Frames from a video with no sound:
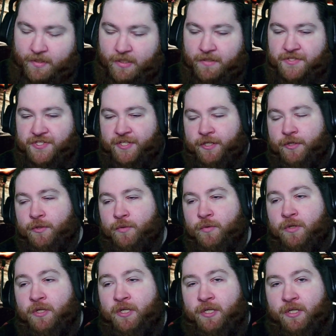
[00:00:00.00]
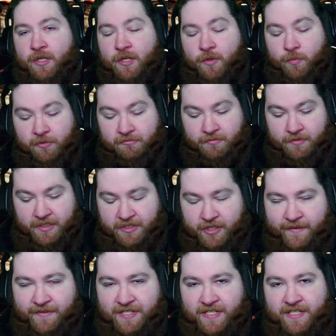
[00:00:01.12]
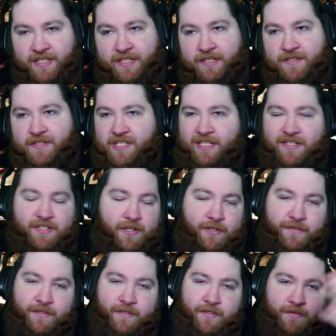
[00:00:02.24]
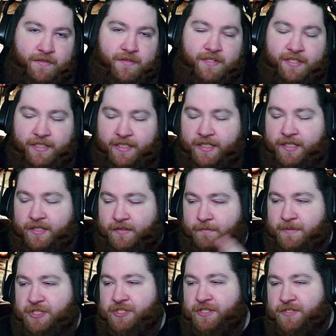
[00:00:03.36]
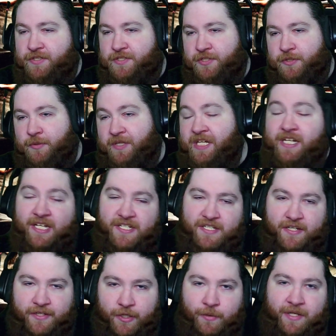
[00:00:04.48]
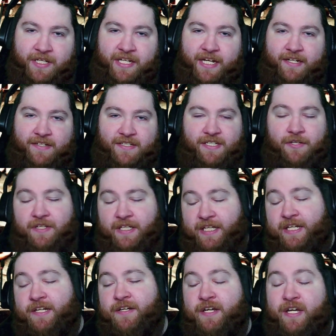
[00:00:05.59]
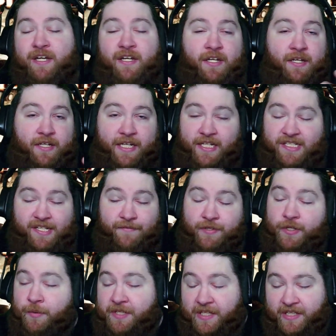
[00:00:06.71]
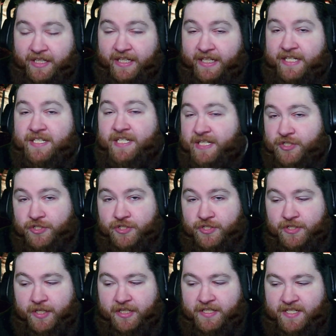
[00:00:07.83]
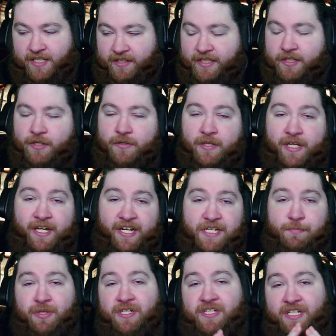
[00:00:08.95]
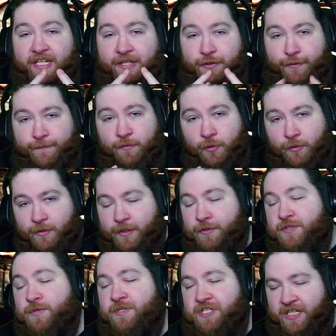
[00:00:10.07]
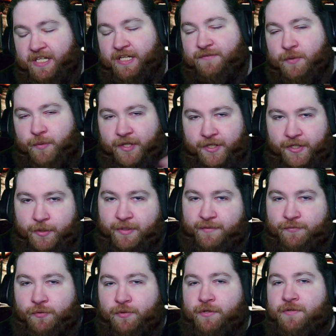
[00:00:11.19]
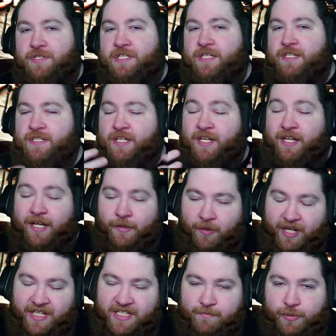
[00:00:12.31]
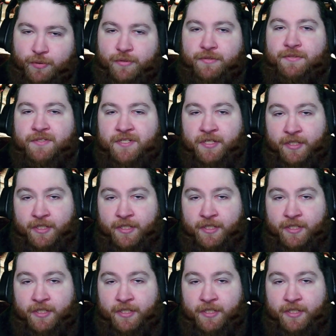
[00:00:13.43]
So Travis is then sent on the mission to, he doesn't know it yet until the end. He doesn't even know what the thing is. He's just stuck in Silent Hill. He's putting together the Floros, which again, if you want to know what the Floros is and why it's important,